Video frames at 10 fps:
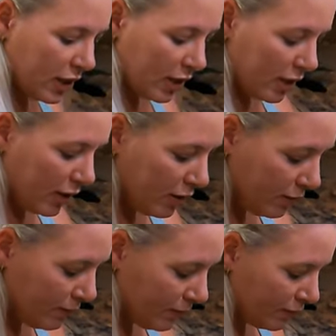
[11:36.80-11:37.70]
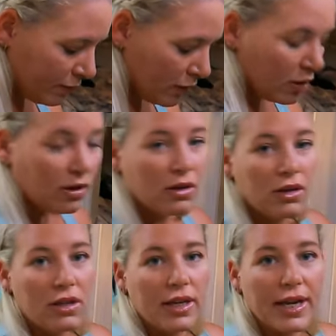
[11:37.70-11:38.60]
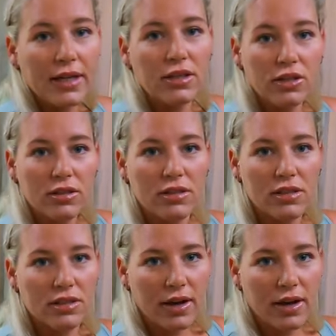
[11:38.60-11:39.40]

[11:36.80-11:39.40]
together. You can use